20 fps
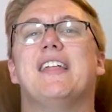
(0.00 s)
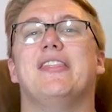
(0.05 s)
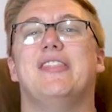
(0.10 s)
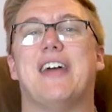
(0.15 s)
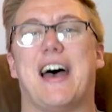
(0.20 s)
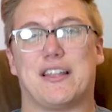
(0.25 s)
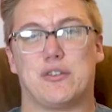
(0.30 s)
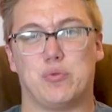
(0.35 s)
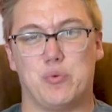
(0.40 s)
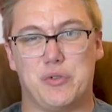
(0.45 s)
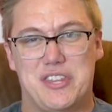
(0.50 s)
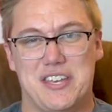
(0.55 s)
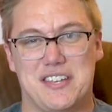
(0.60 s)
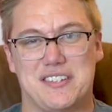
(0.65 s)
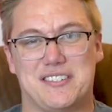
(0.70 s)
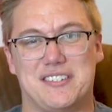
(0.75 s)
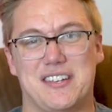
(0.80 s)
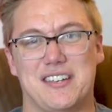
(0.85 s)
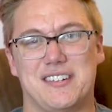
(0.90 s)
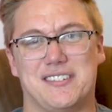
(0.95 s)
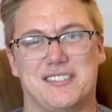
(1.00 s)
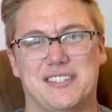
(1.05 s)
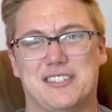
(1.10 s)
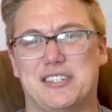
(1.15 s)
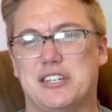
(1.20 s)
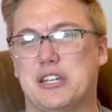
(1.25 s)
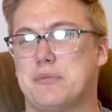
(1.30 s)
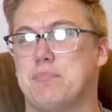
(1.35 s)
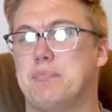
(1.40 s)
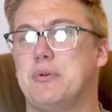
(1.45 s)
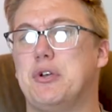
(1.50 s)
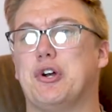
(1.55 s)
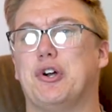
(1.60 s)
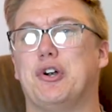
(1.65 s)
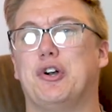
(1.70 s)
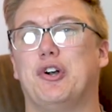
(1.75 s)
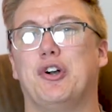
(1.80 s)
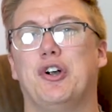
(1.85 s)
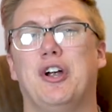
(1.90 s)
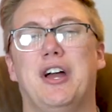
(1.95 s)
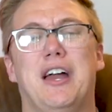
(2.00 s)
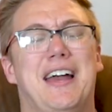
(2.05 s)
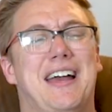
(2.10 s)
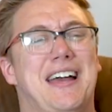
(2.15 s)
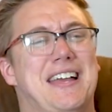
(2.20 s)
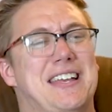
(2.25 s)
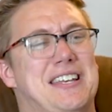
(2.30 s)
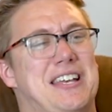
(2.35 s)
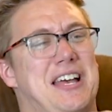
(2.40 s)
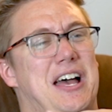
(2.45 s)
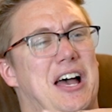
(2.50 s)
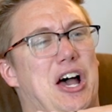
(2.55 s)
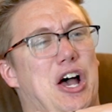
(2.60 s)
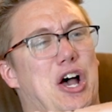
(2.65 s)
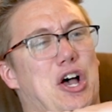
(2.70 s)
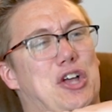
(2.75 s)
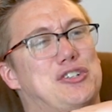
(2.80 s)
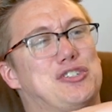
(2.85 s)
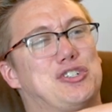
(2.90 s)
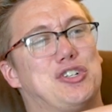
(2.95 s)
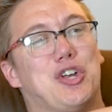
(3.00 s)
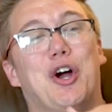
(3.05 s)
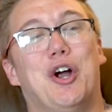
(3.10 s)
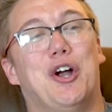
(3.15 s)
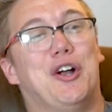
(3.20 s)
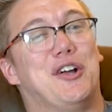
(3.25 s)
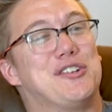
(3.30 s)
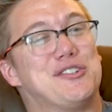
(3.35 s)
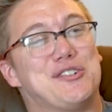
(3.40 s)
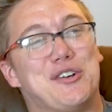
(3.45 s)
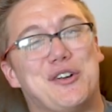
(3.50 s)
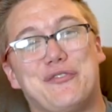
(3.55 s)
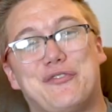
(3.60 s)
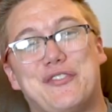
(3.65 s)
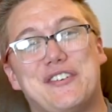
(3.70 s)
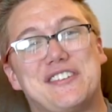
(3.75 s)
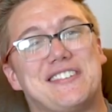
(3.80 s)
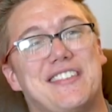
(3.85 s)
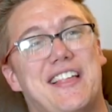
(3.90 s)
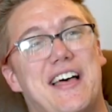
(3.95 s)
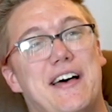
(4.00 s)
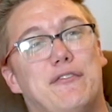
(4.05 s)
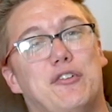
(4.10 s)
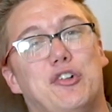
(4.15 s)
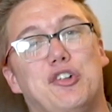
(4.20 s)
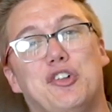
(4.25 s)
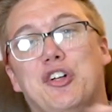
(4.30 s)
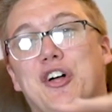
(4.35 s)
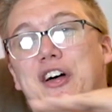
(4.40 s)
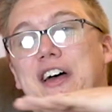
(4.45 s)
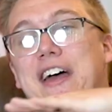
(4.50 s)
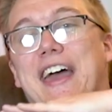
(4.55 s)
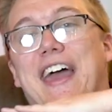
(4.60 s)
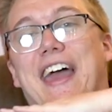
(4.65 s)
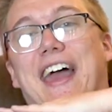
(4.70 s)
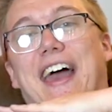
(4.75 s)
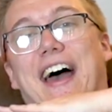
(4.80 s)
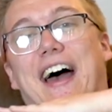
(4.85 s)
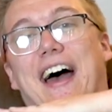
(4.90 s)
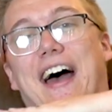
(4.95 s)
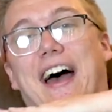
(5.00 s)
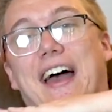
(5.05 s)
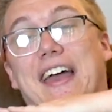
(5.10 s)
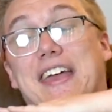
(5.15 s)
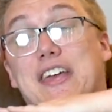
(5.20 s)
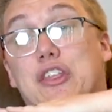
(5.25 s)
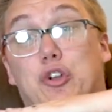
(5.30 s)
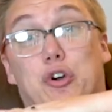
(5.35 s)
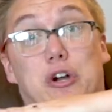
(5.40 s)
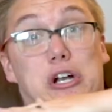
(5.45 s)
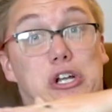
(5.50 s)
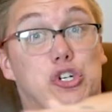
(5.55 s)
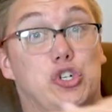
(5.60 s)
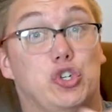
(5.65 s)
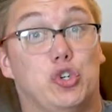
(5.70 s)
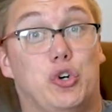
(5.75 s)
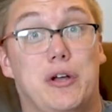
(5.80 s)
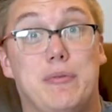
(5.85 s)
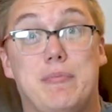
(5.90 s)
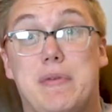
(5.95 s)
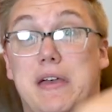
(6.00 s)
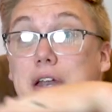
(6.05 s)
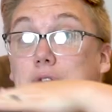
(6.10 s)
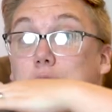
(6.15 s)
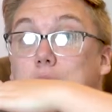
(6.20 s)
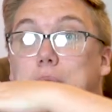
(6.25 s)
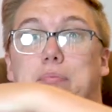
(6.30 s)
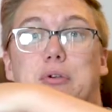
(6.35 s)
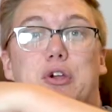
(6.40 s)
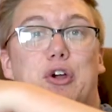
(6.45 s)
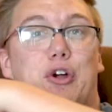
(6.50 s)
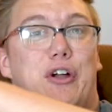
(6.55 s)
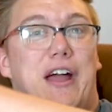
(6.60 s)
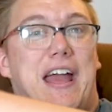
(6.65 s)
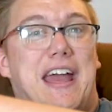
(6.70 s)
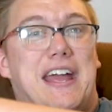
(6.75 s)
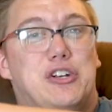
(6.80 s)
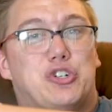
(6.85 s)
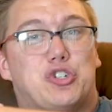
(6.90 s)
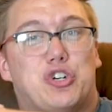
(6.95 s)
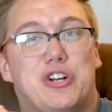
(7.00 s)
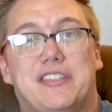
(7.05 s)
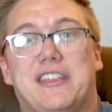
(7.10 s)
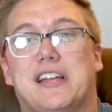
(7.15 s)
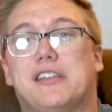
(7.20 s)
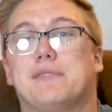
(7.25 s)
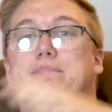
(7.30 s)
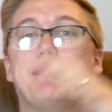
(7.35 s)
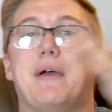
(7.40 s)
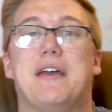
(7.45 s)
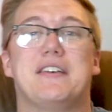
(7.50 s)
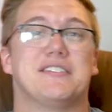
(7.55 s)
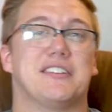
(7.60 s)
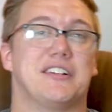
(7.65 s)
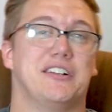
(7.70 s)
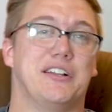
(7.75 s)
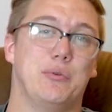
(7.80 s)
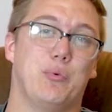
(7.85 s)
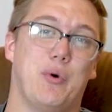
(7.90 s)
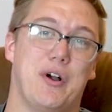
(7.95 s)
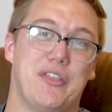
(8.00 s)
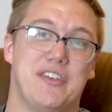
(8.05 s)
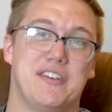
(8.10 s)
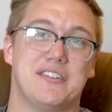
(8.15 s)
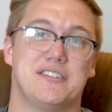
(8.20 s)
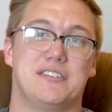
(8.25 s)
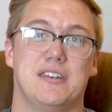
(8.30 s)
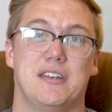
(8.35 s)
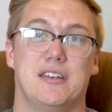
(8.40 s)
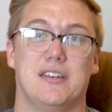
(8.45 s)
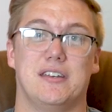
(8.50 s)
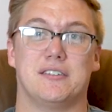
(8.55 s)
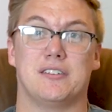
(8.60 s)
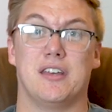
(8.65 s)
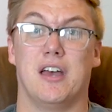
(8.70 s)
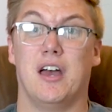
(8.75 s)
That's what this is. This is pure surface level either enjoyment or pure hatred. That's basically what this is.